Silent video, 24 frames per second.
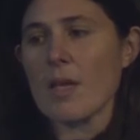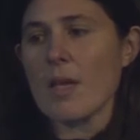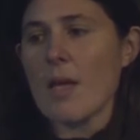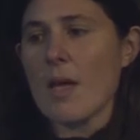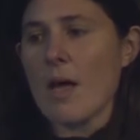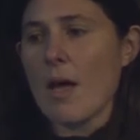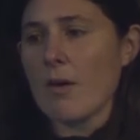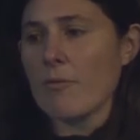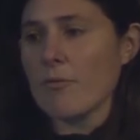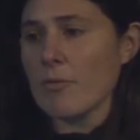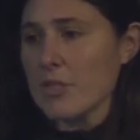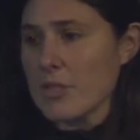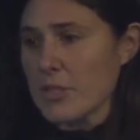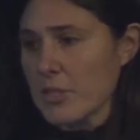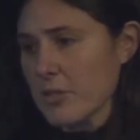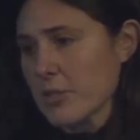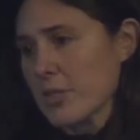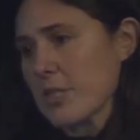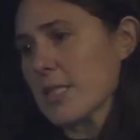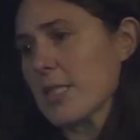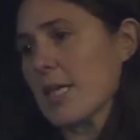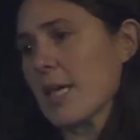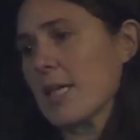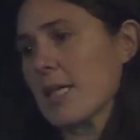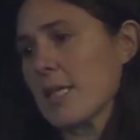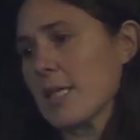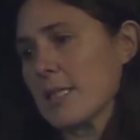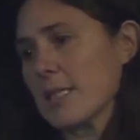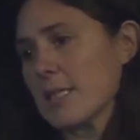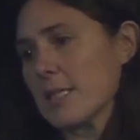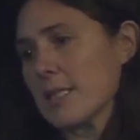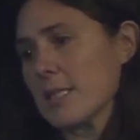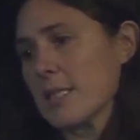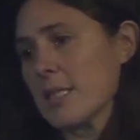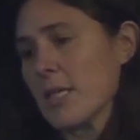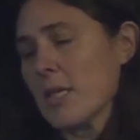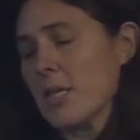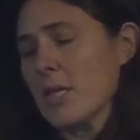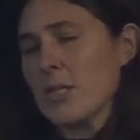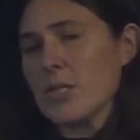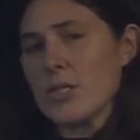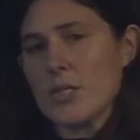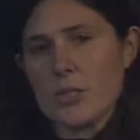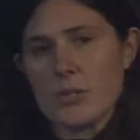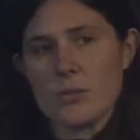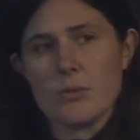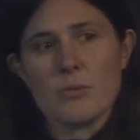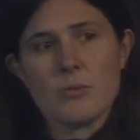of research studies
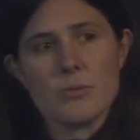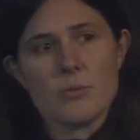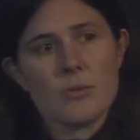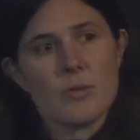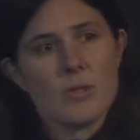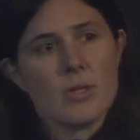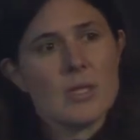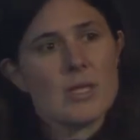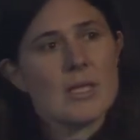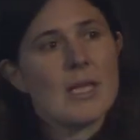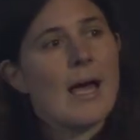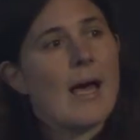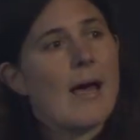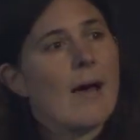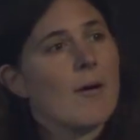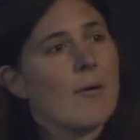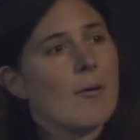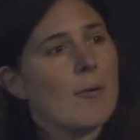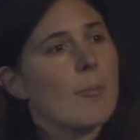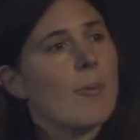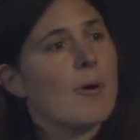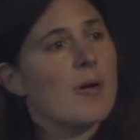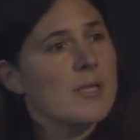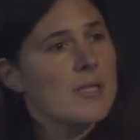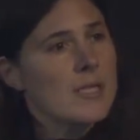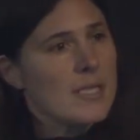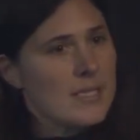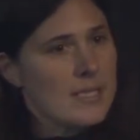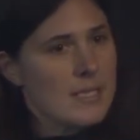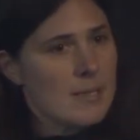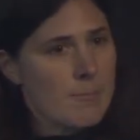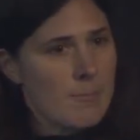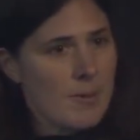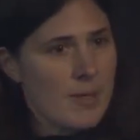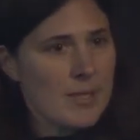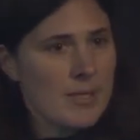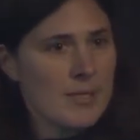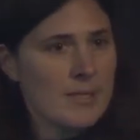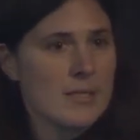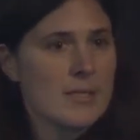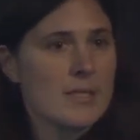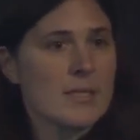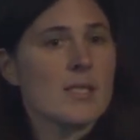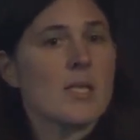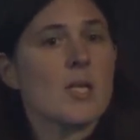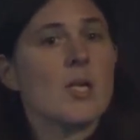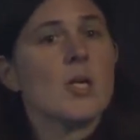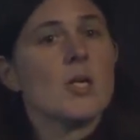to allow
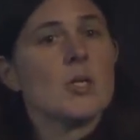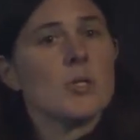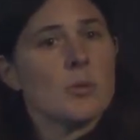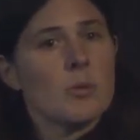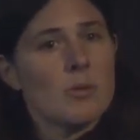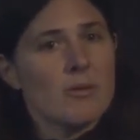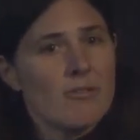participants to